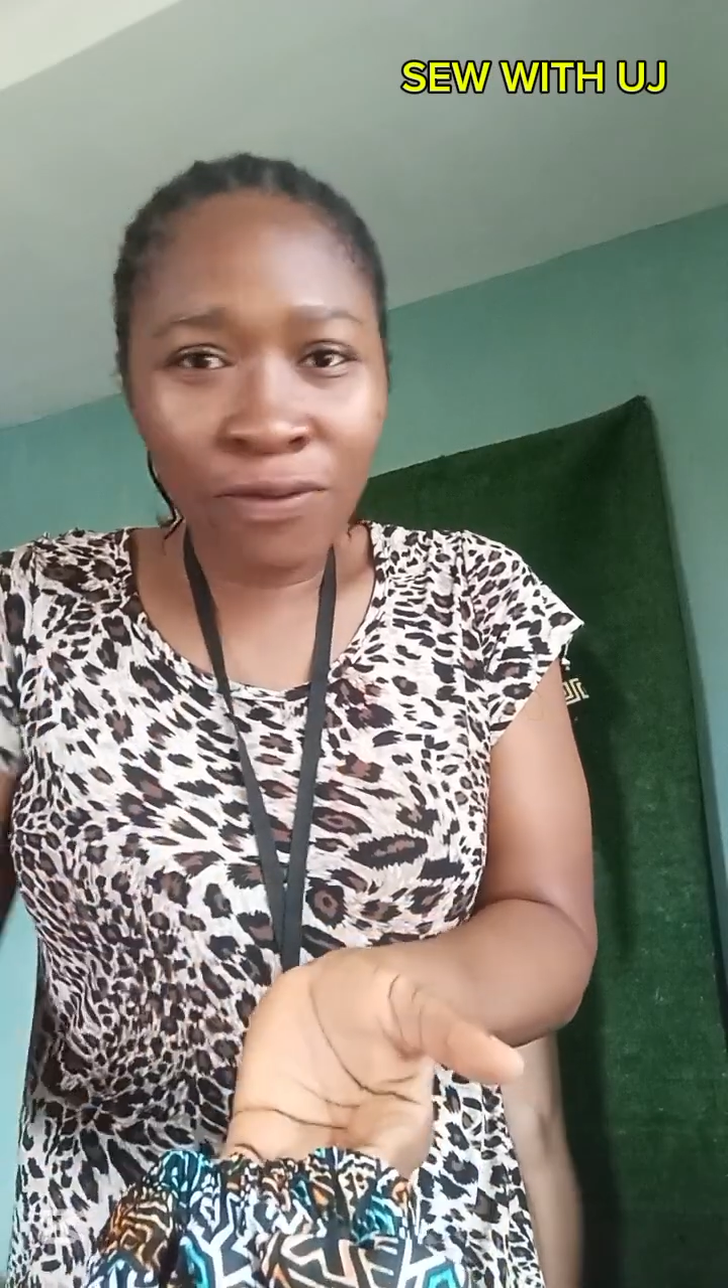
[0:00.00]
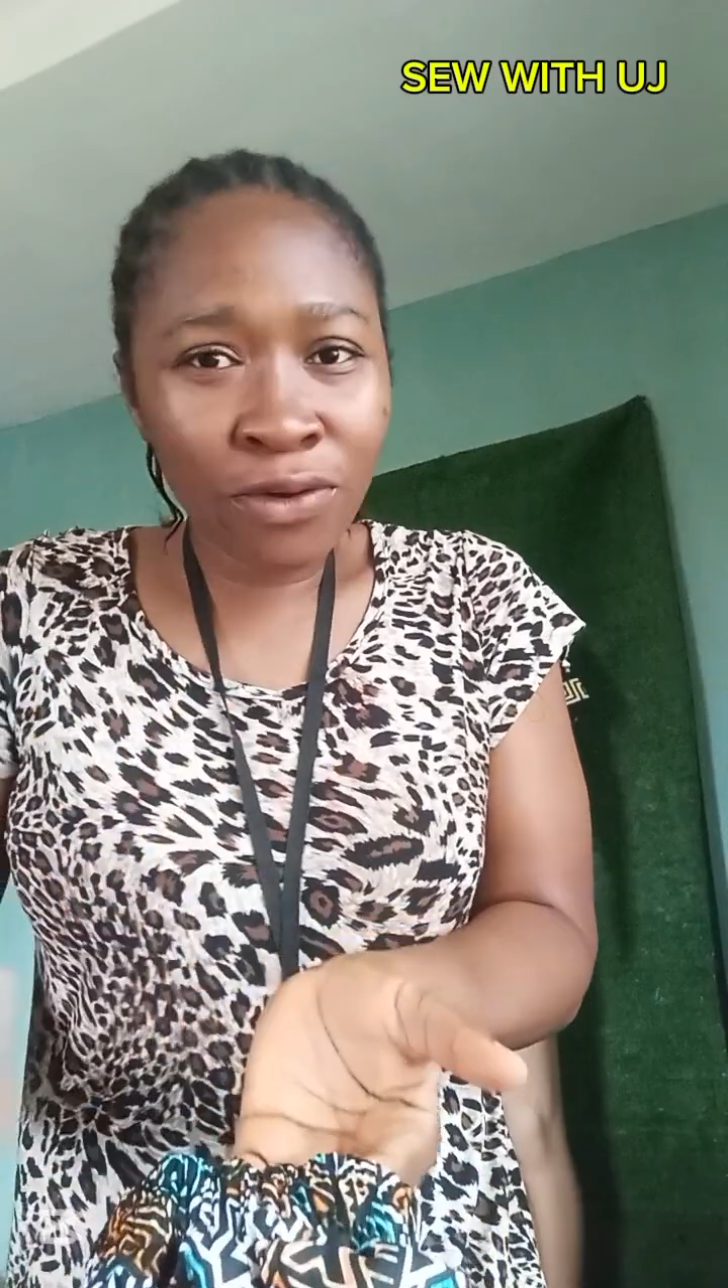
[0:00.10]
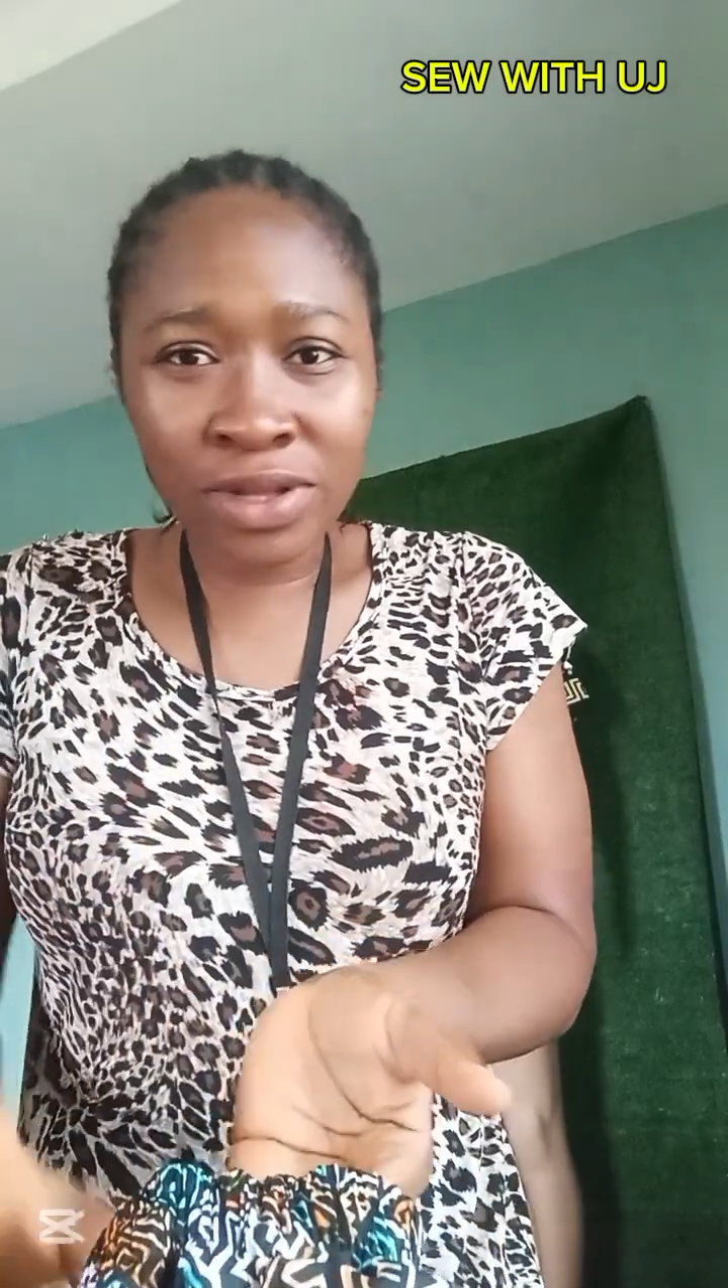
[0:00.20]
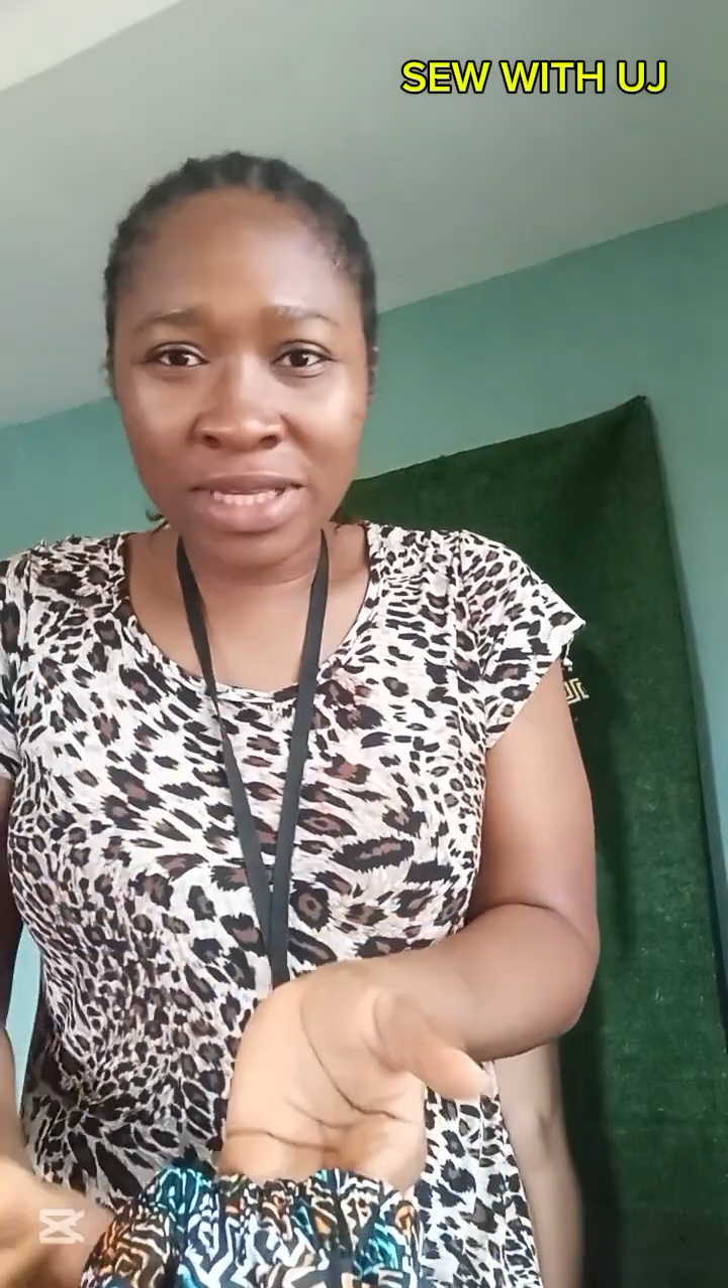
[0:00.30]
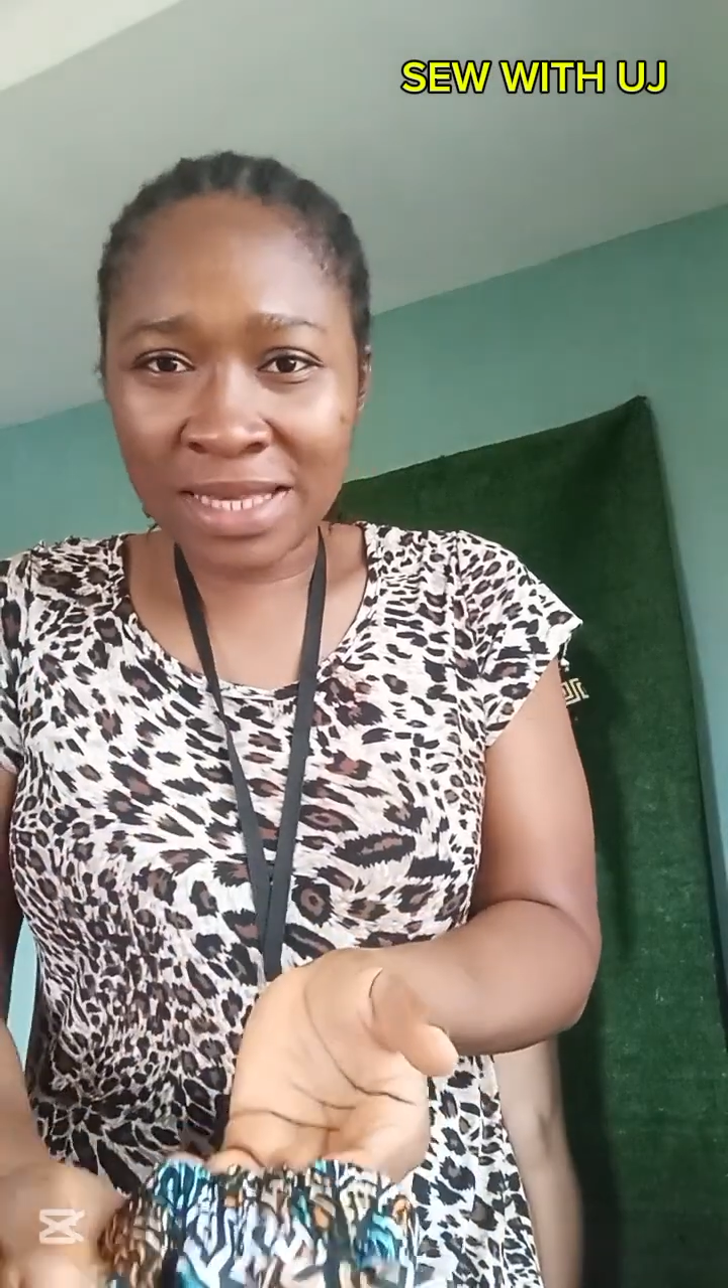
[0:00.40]

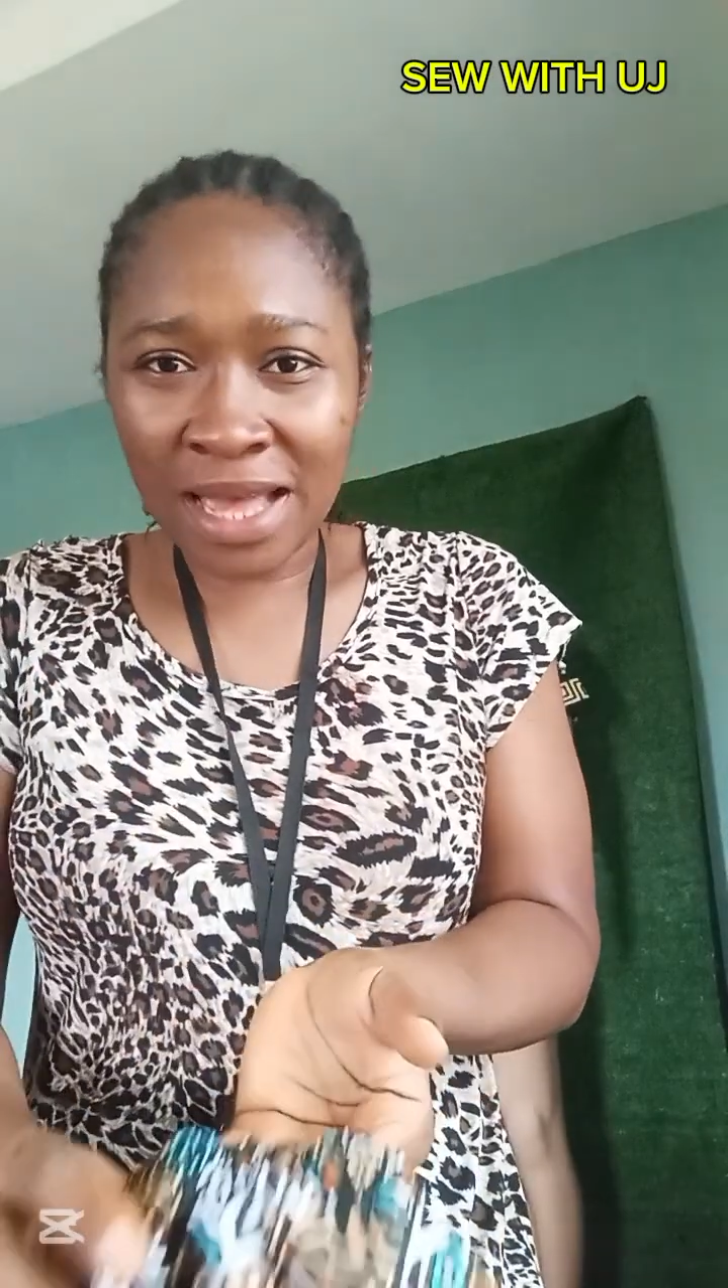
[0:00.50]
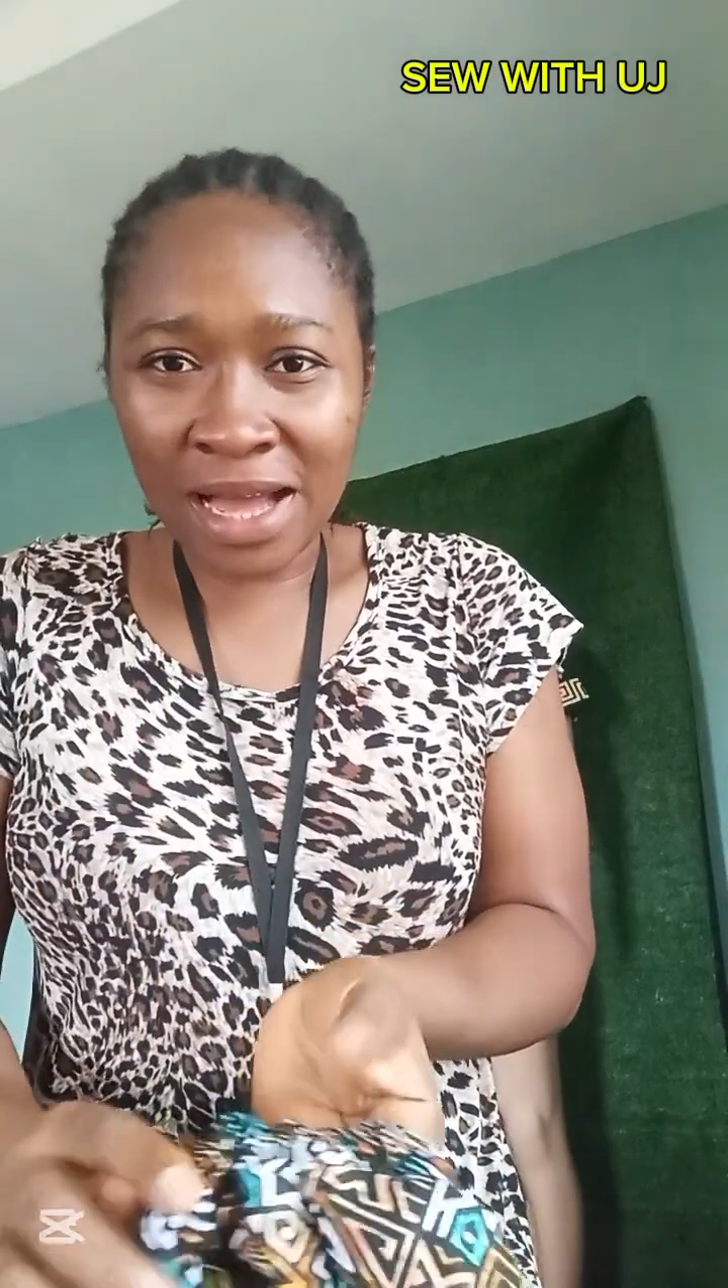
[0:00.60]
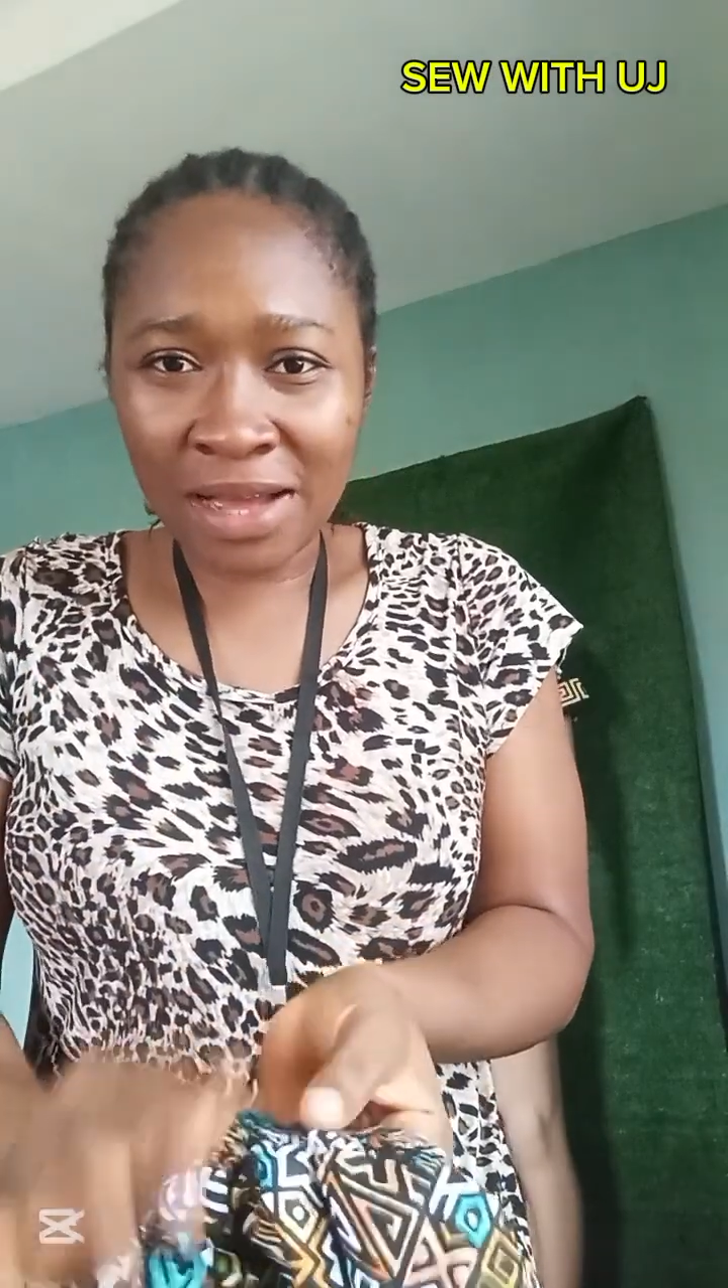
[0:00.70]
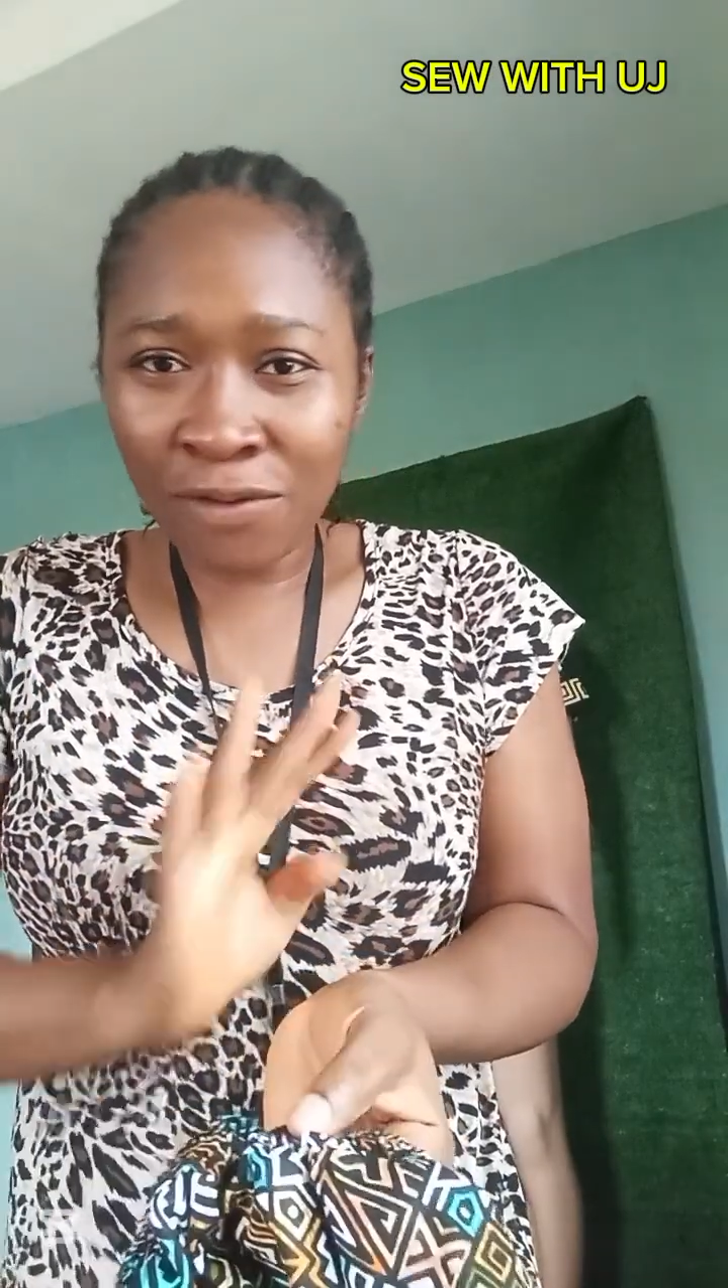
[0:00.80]
follow this hack,